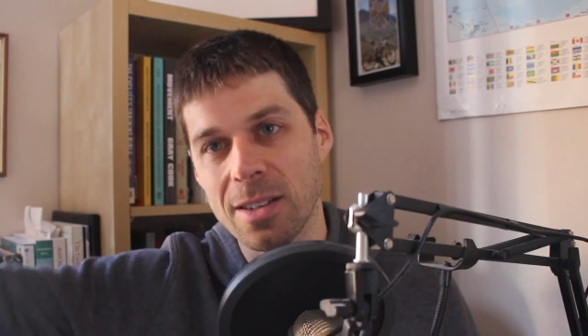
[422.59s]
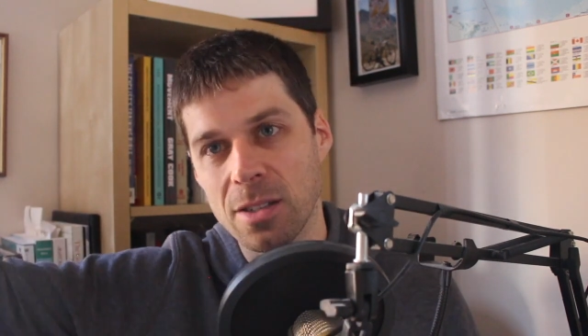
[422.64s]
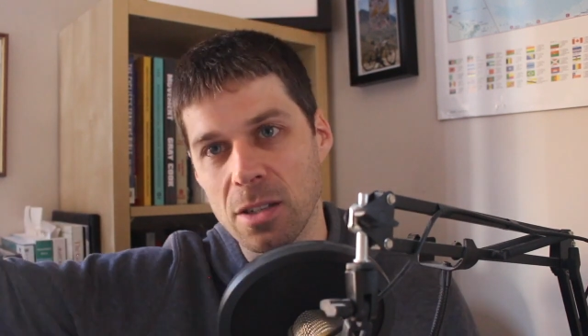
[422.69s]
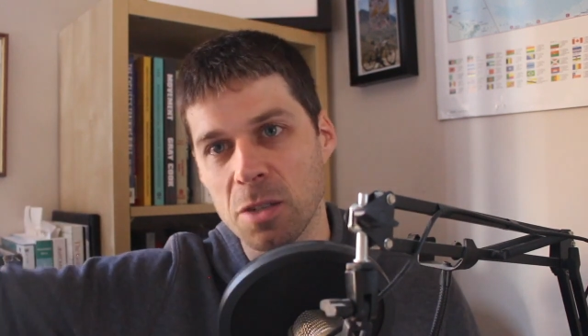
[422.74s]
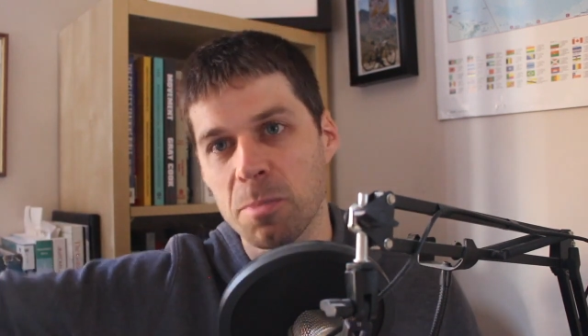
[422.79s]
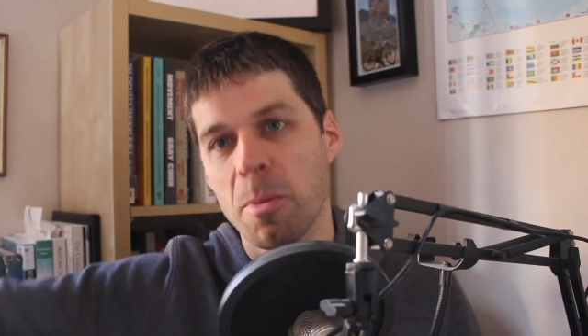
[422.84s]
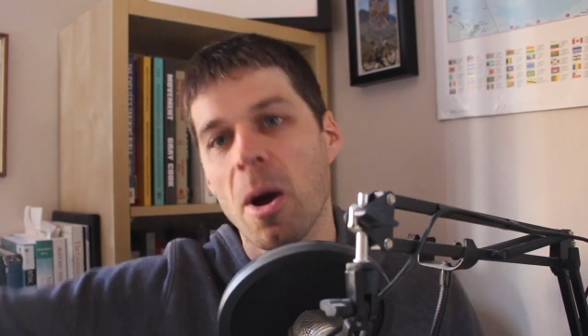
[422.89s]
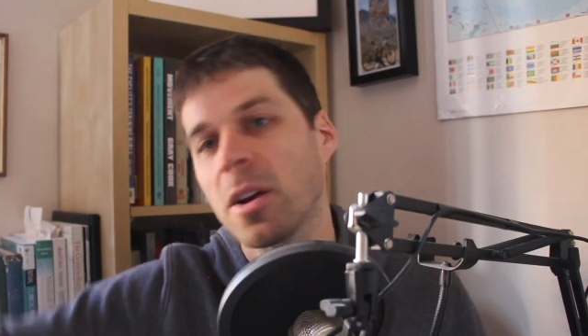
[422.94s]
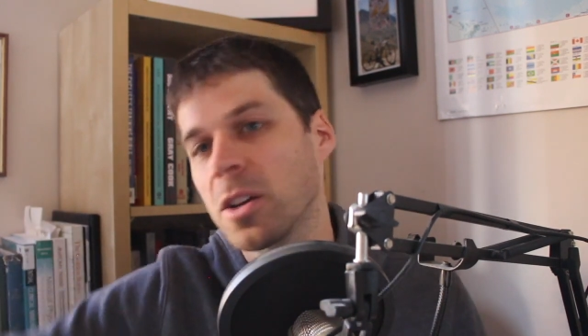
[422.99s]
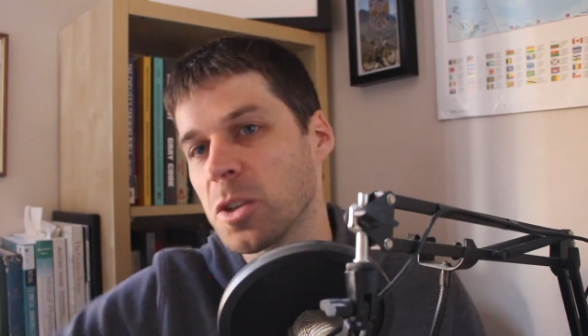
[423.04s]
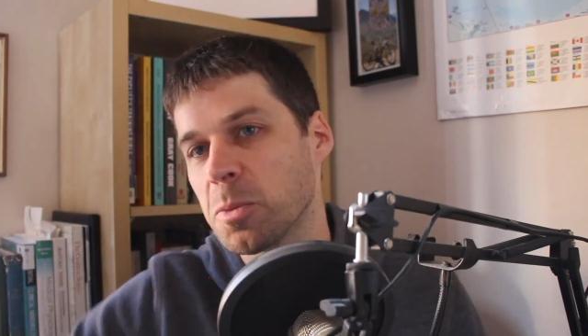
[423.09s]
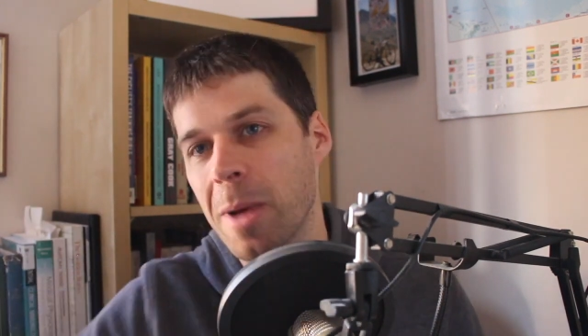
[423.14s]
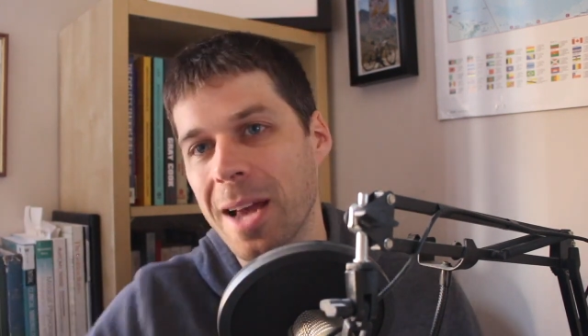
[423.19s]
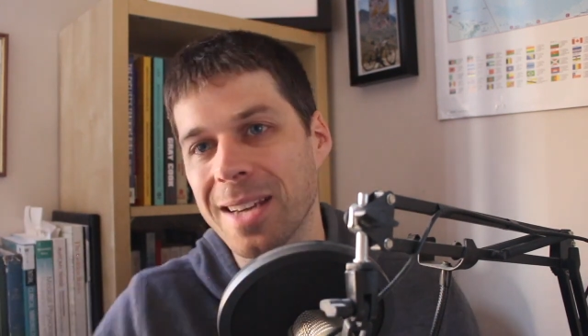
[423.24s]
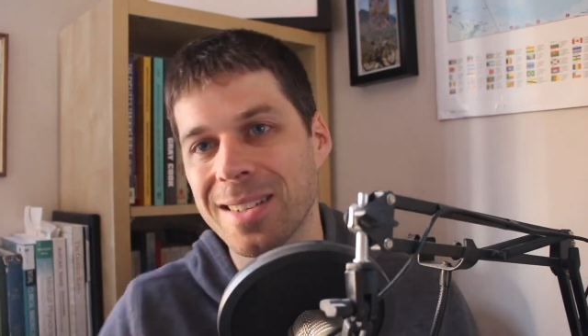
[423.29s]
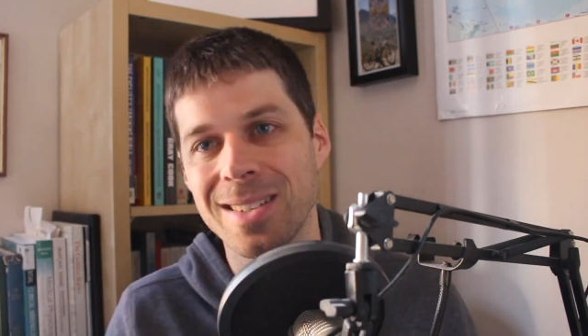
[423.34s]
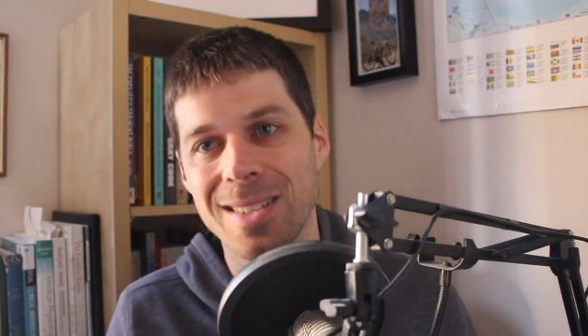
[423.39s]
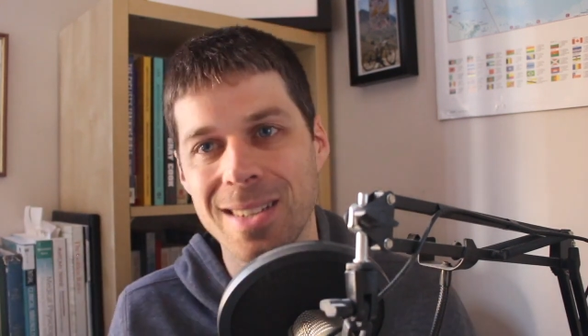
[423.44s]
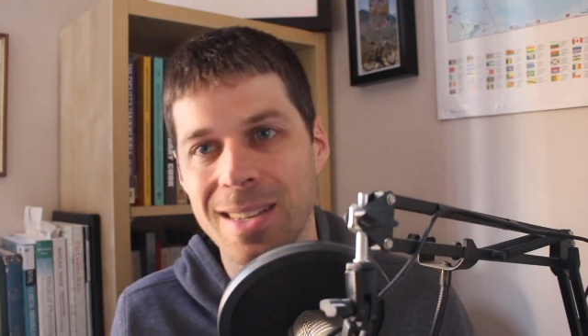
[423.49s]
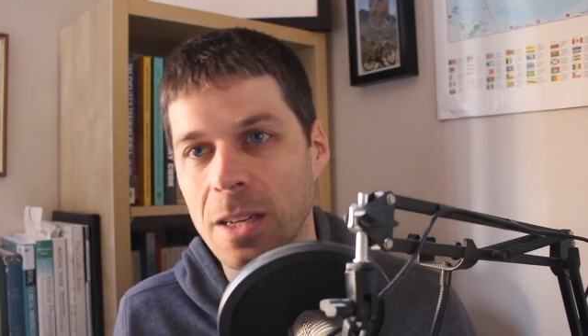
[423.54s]
the spine as
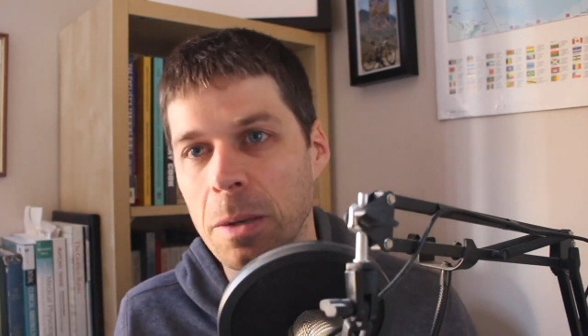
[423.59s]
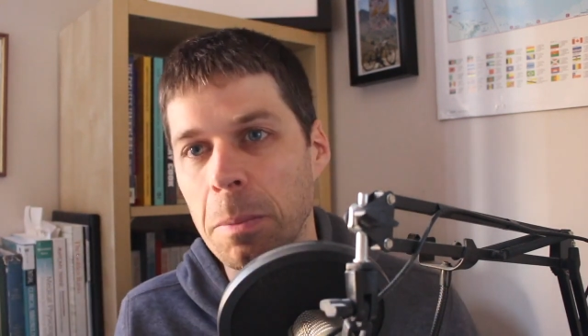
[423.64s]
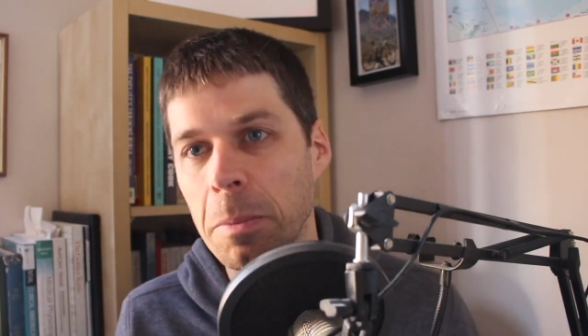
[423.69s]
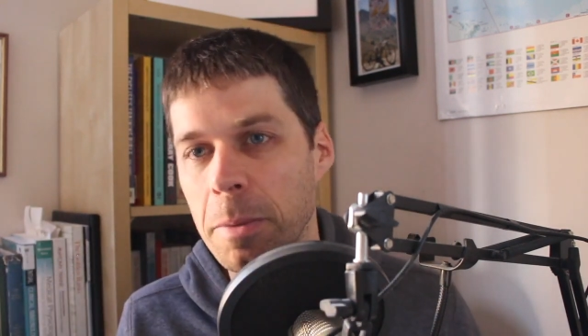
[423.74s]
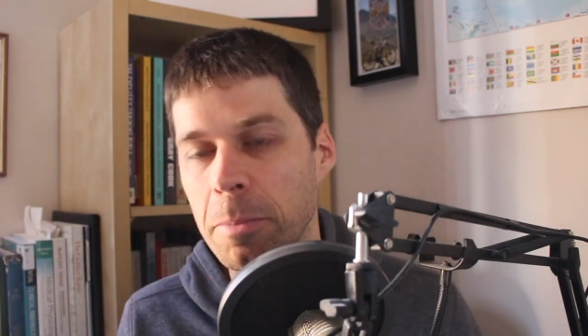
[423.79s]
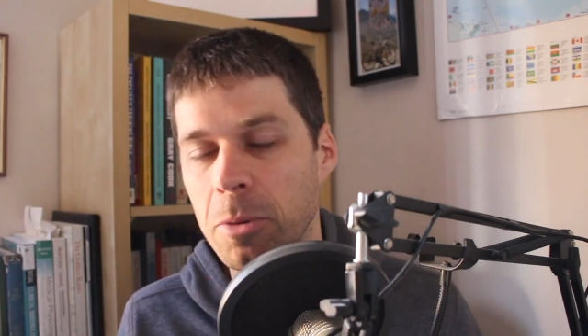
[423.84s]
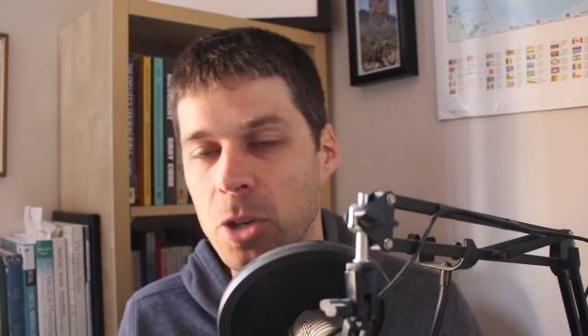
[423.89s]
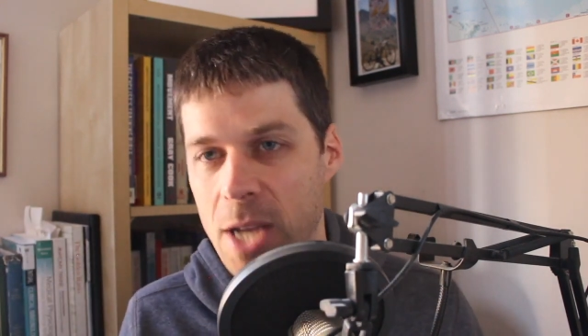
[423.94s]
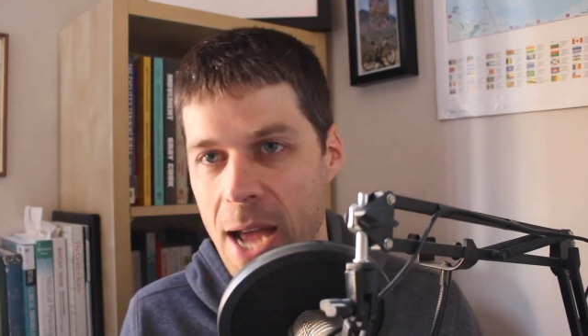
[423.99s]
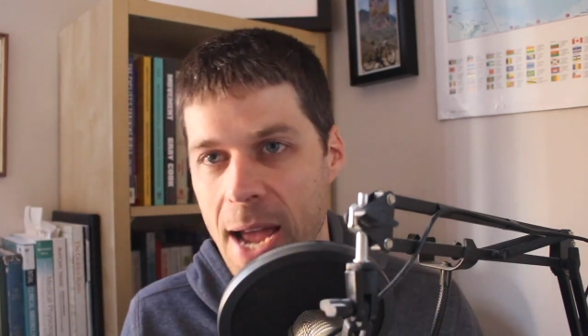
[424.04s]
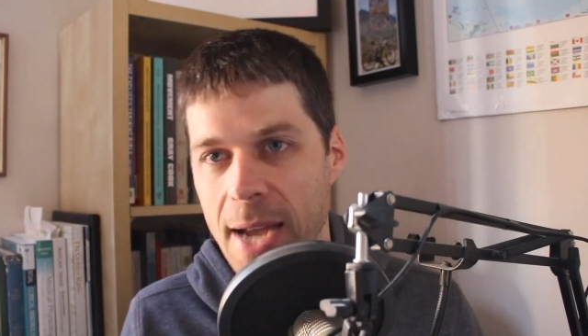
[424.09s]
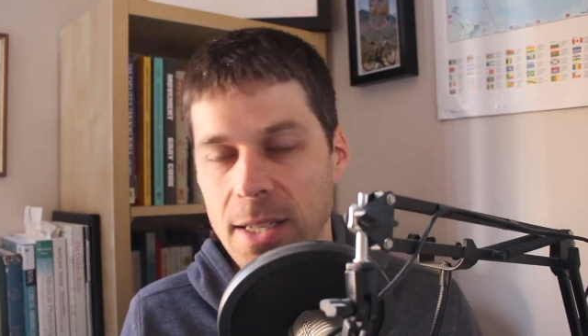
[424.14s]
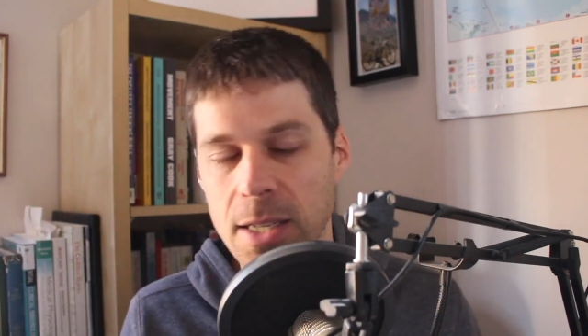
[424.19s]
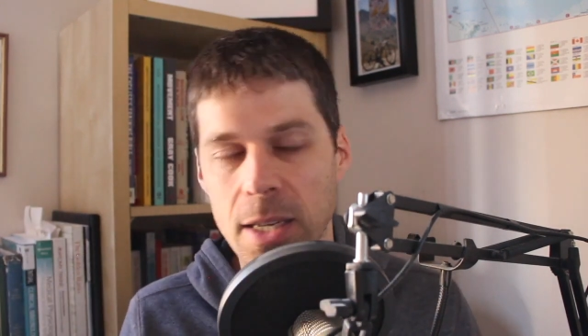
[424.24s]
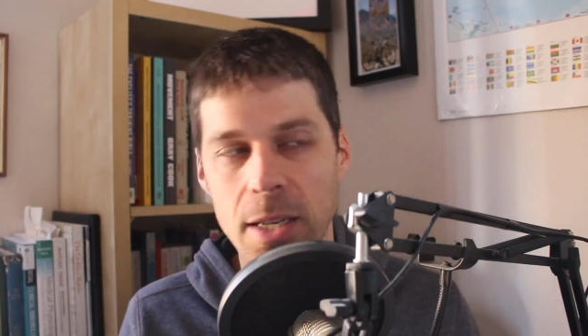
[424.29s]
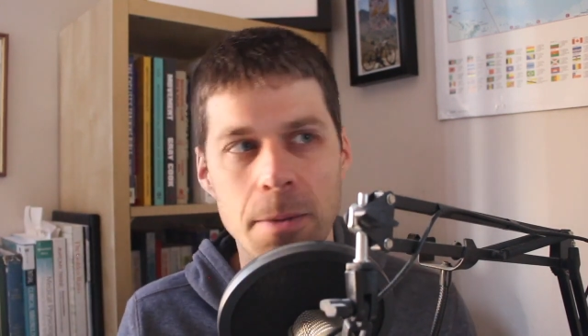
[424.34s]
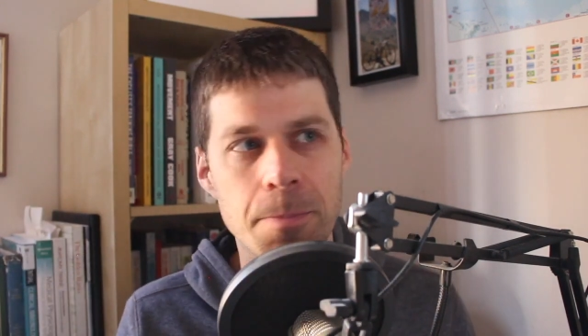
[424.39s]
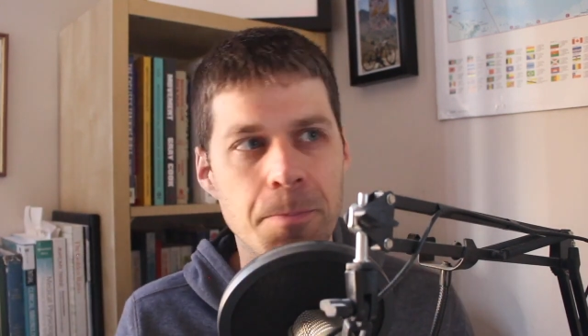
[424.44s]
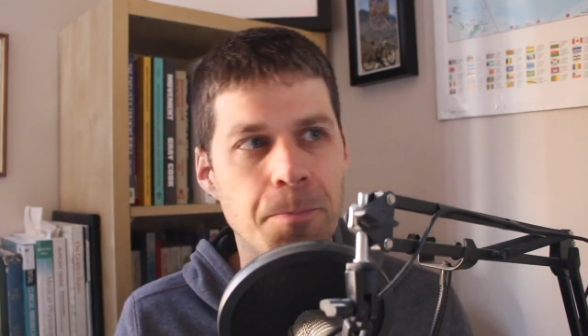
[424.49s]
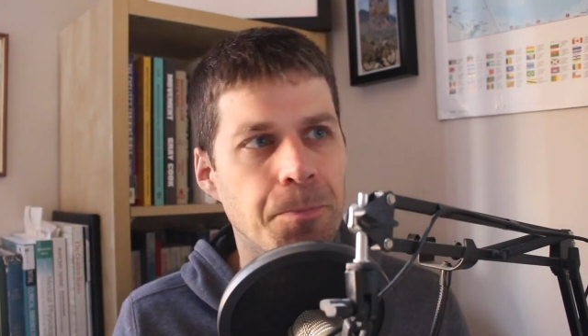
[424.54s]
best as it can be
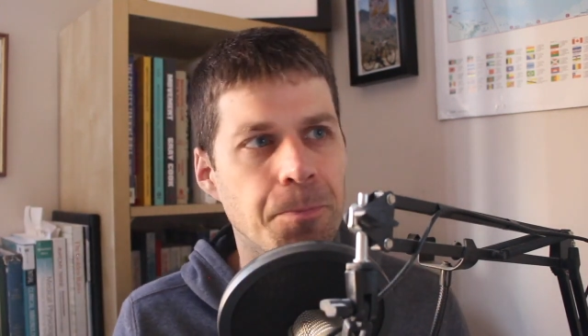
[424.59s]
protected.